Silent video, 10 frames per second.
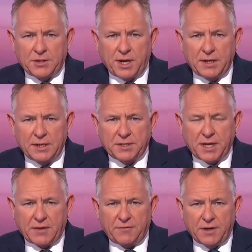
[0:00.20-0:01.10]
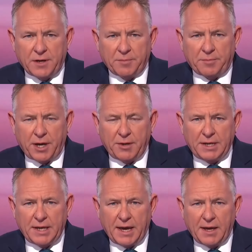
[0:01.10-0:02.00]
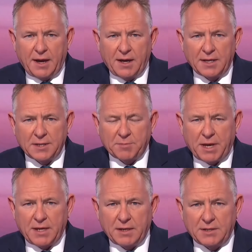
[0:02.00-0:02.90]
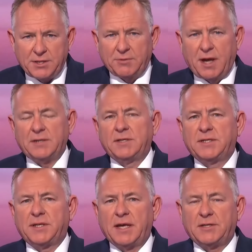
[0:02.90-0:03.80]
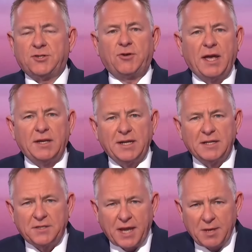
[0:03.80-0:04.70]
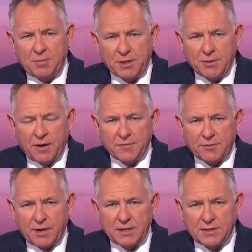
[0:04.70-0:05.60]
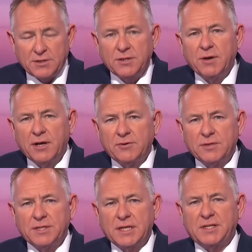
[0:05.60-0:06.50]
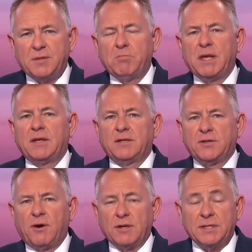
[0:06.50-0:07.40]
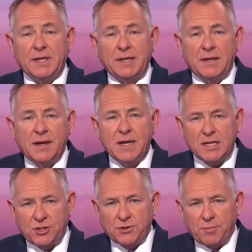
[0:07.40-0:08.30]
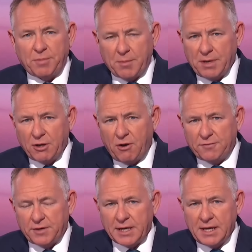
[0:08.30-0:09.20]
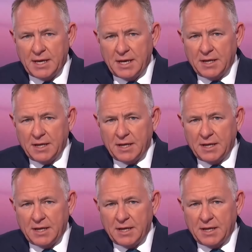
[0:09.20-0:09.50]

The Chinese tech firm Pony AI is making its United States trading debut after raising $260 million in an initial public offering.